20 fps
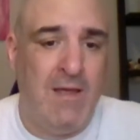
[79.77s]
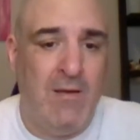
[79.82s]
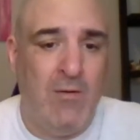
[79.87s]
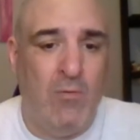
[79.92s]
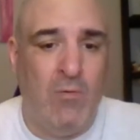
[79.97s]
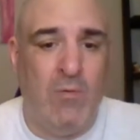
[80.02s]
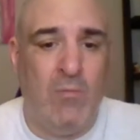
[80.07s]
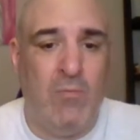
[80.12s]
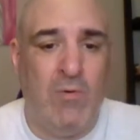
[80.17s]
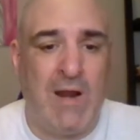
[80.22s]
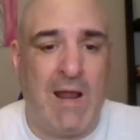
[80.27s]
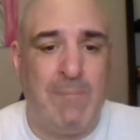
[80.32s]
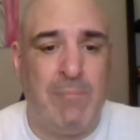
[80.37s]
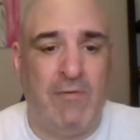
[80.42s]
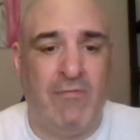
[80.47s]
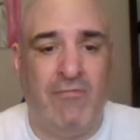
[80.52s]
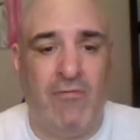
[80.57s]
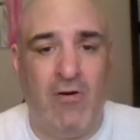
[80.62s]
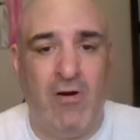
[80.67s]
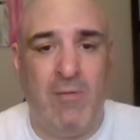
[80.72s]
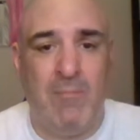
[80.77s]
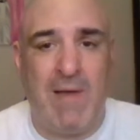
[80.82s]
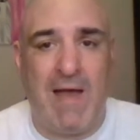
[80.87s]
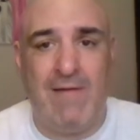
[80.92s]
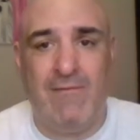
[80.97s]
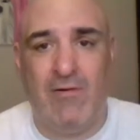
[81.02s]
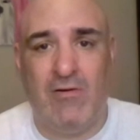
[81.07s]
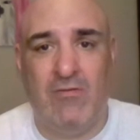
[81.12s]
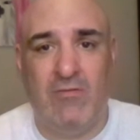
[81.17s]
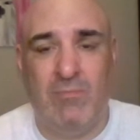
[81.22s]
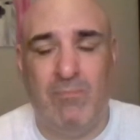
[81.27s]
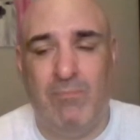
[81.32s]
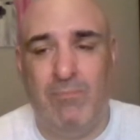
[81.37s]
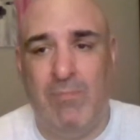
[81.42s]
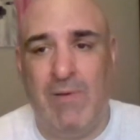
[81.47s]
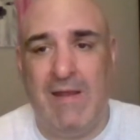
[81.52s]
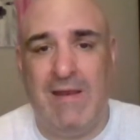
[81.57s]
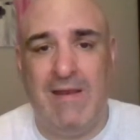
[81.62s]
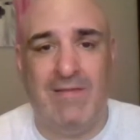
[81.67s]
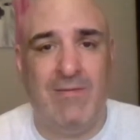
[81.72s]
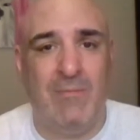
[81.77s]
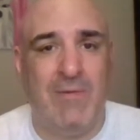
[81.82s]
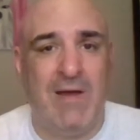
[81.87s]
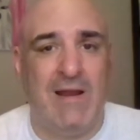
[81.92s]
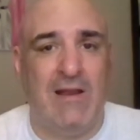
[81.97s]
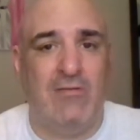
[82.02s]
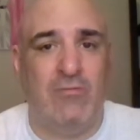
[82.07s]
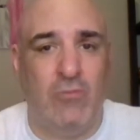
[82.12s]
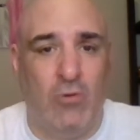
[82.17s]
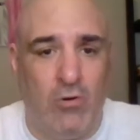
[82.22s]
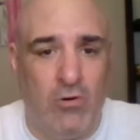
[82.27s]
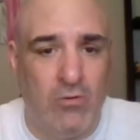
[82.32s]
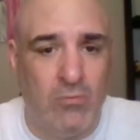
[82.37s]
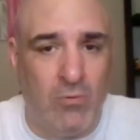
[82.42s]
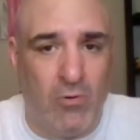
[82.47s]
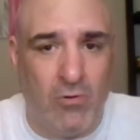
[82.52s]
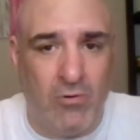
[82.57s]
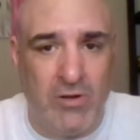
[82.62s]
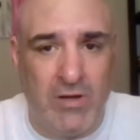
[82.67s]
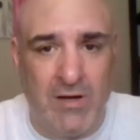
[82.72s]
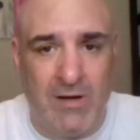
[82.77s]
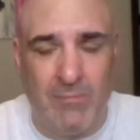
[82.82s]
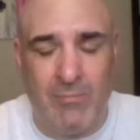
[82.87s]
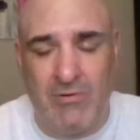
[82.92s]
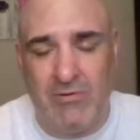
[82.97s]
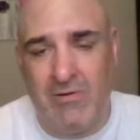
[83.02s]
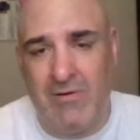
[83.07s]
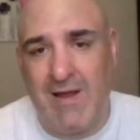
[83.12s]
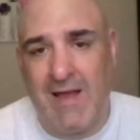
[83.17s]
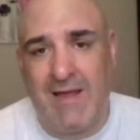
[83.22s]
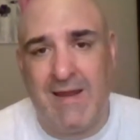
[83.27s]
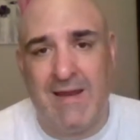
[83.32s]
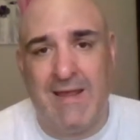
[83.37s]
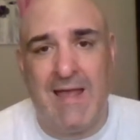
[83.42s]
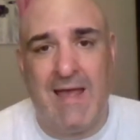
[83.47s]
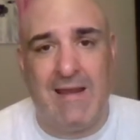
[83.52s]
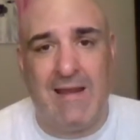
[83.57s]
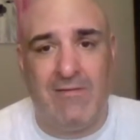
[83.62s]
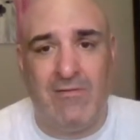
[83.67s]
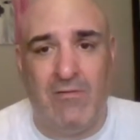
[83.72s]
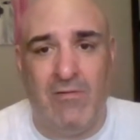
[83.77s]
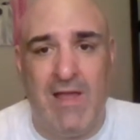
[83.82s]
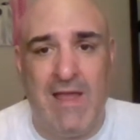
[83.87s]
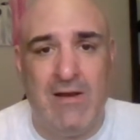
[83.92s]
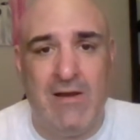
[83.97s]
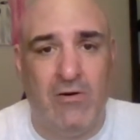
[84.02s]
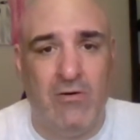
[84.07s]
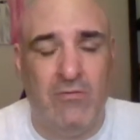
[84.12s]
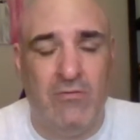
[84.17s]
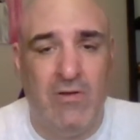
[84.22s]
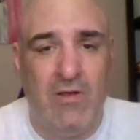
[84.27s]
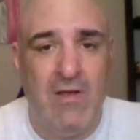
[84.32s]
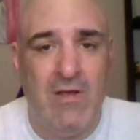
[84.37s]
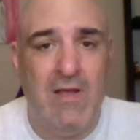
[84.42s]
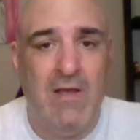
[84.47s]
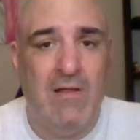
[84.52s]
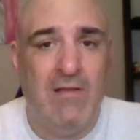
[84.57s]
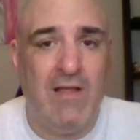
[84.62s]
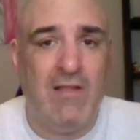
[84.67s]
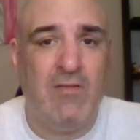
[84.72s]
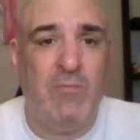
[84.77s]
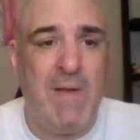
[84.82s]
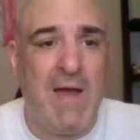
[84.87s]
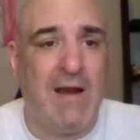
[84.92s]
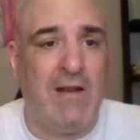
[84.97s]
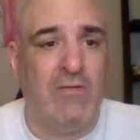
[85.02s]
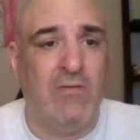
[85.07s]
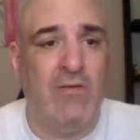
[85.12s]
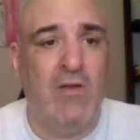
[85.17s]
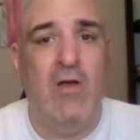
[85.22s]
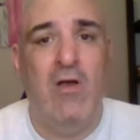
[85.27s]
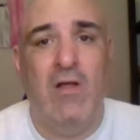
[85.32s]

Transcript: Would I prefer the Mavericks being in some kind of dog roll here? But you're not going to get it. The Lakers, let's be honest.